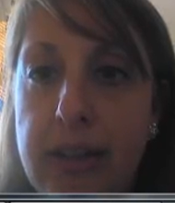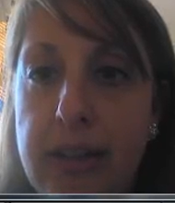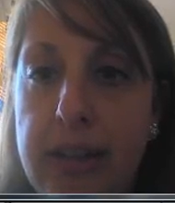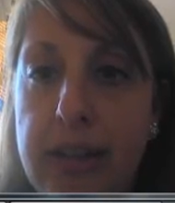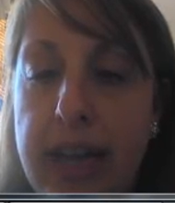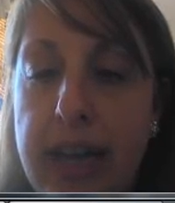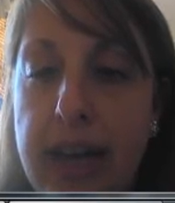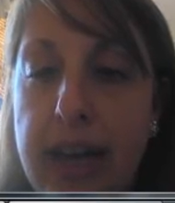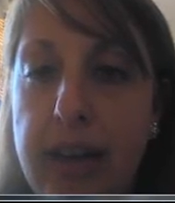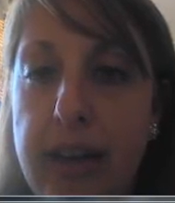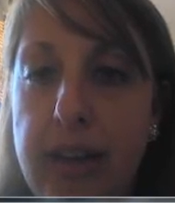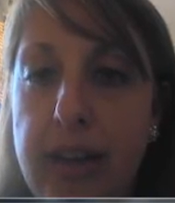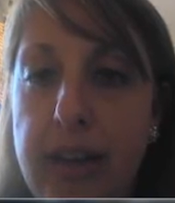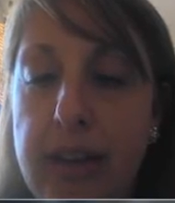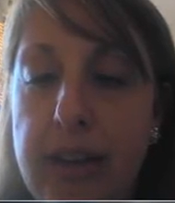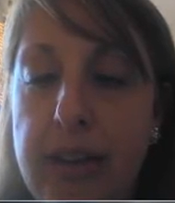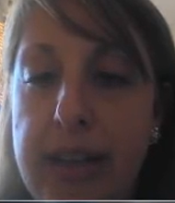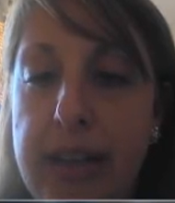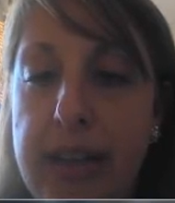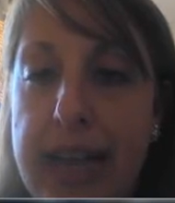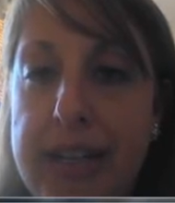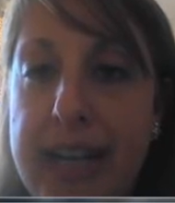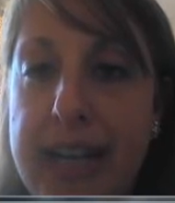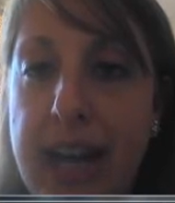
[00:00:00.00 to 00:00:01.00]
That
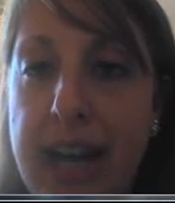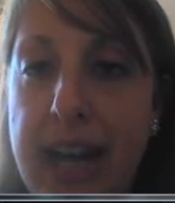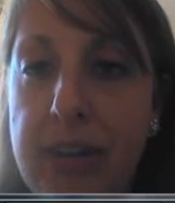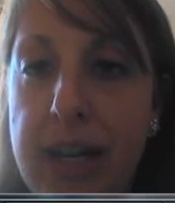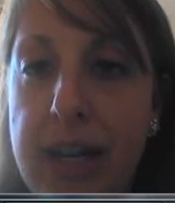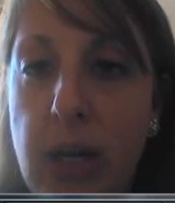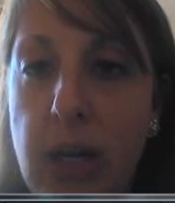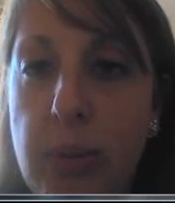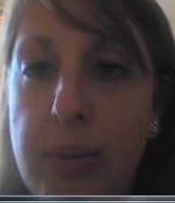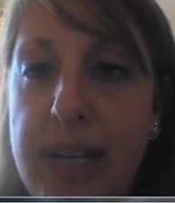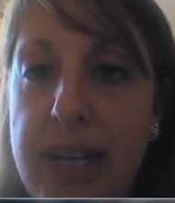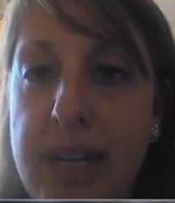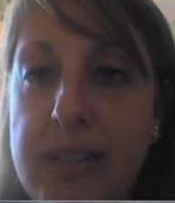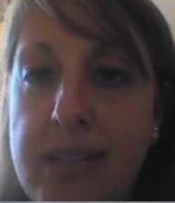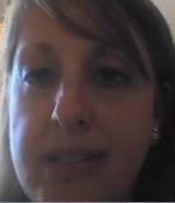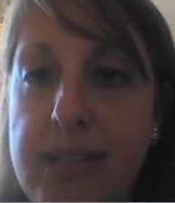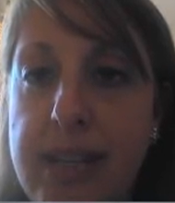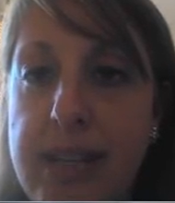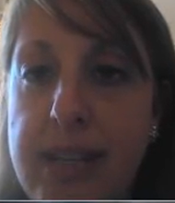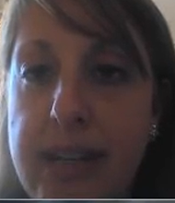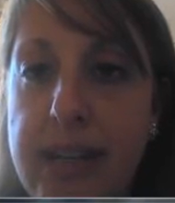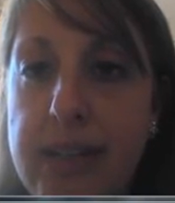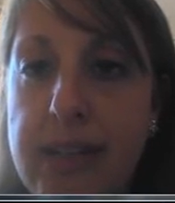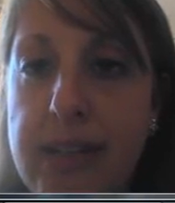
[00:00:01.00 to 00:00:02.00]
down arrow means
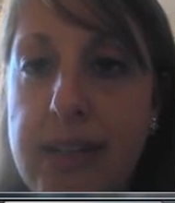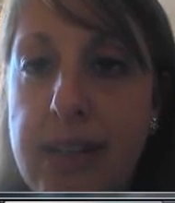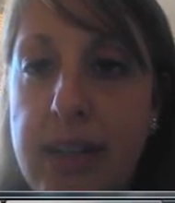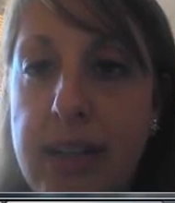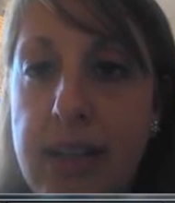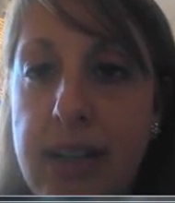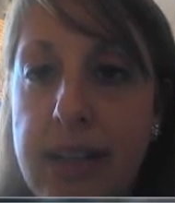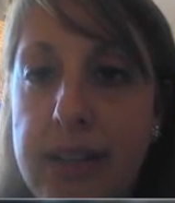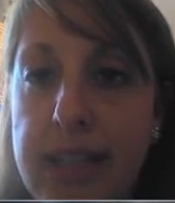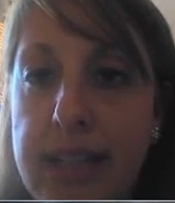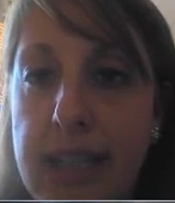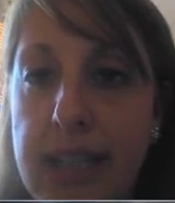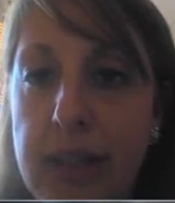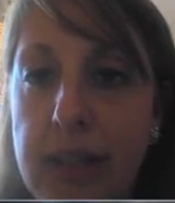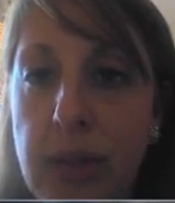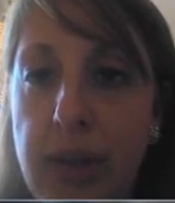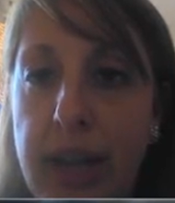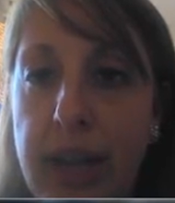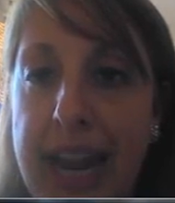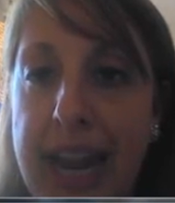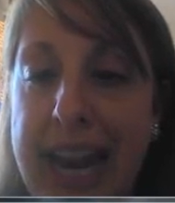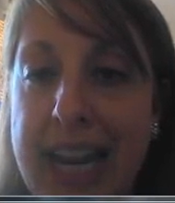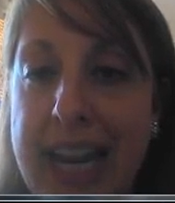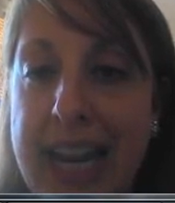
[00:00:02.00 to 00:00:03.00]
sit. That
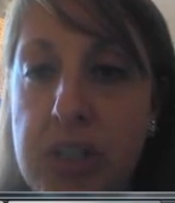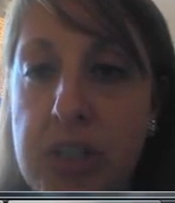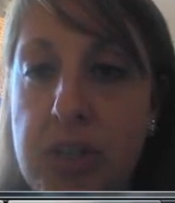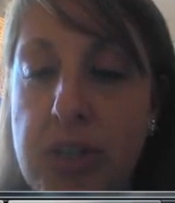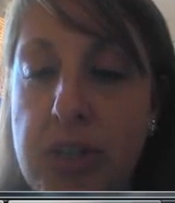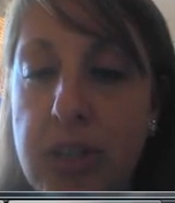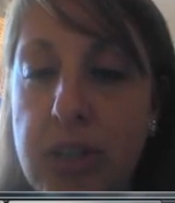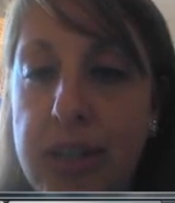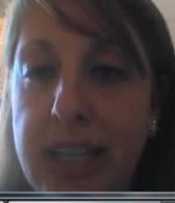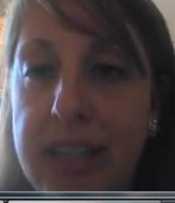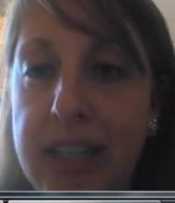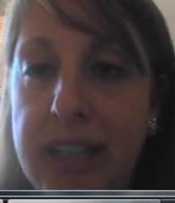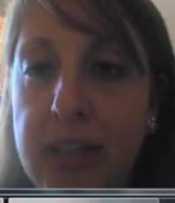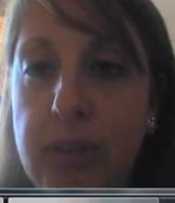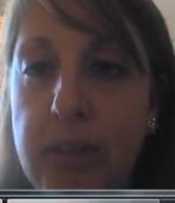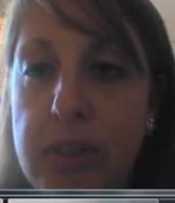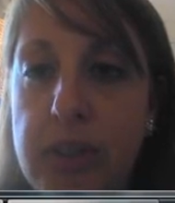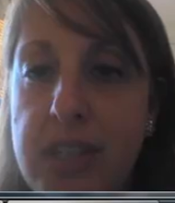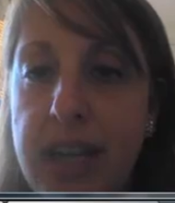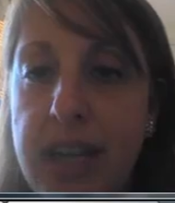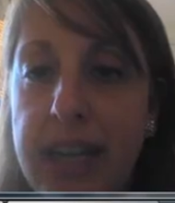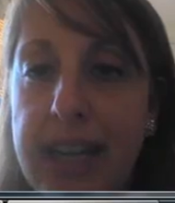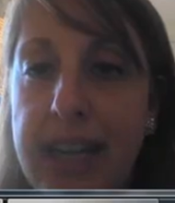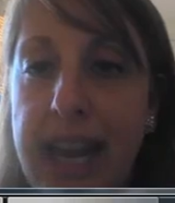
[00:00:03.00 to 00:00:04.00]
little H thing that
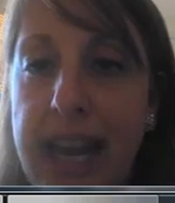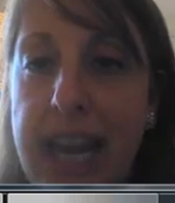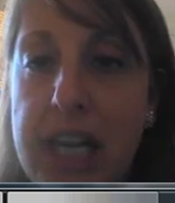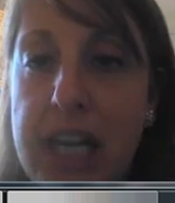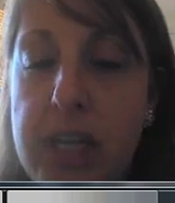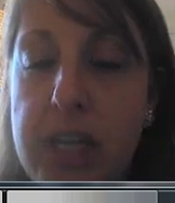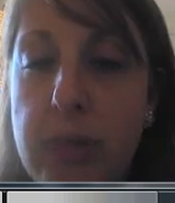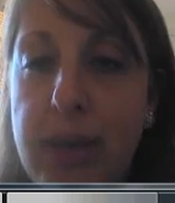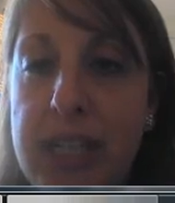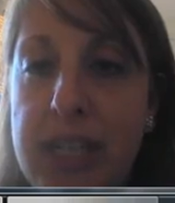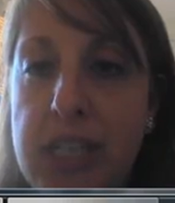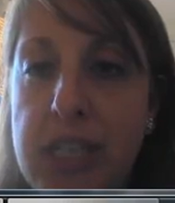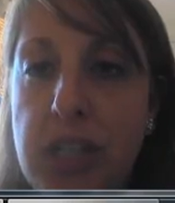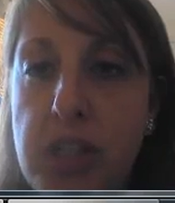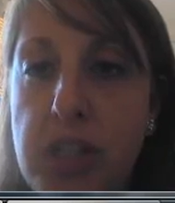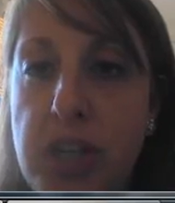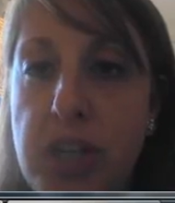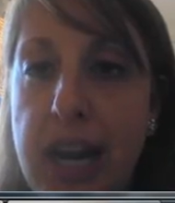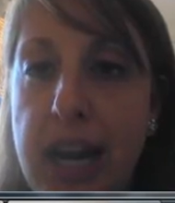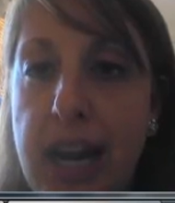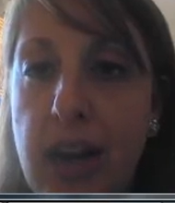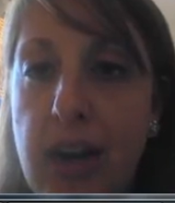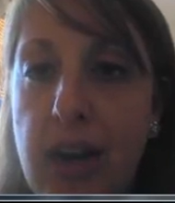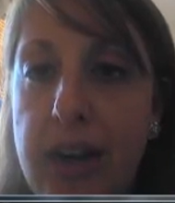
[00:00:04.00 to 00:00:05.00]
looks like an H means a
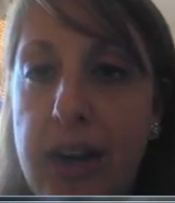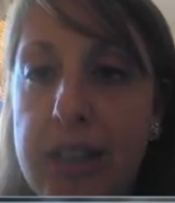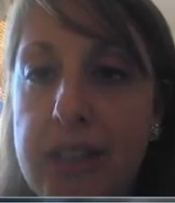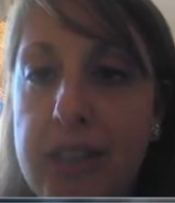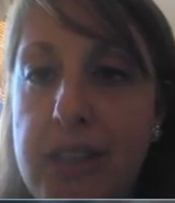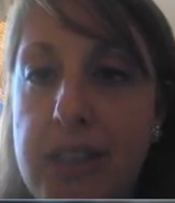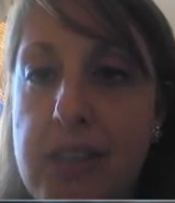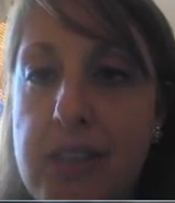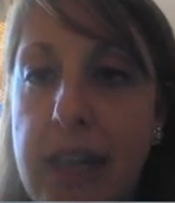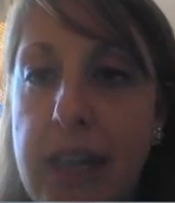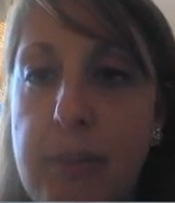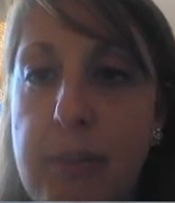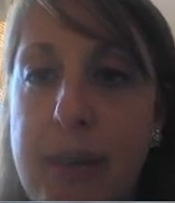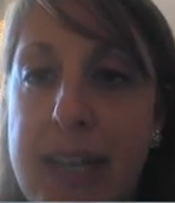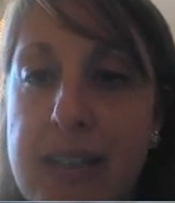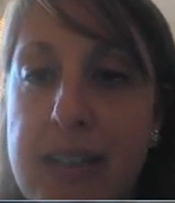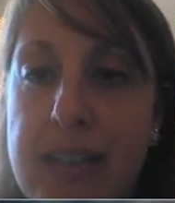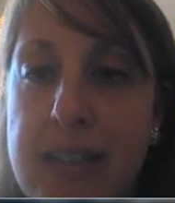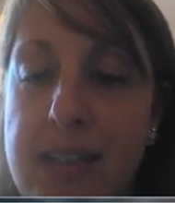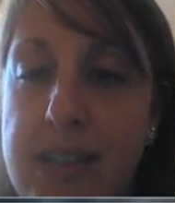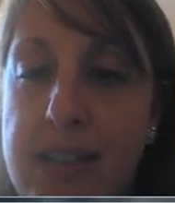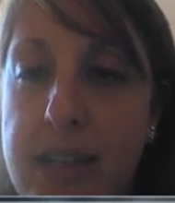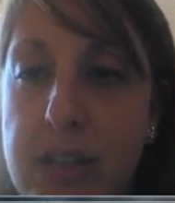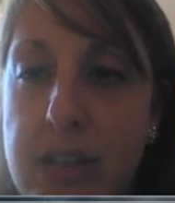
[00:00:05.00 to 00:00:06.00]
chair, and the C
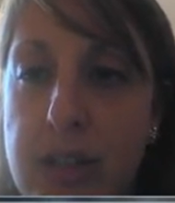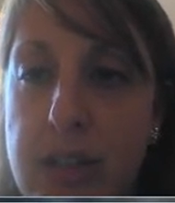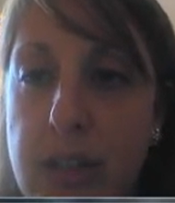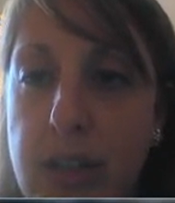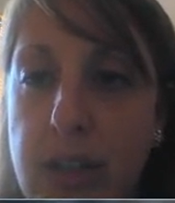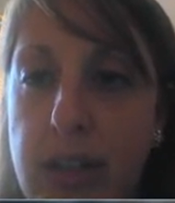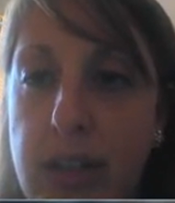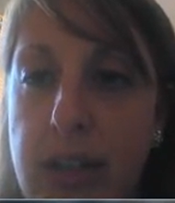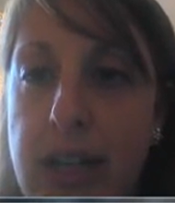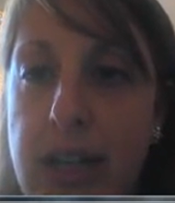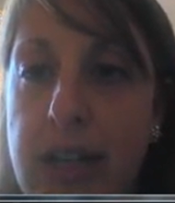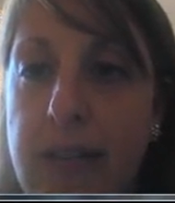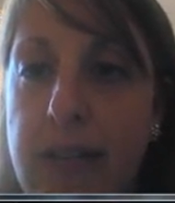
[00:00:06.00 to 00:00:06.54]
means center.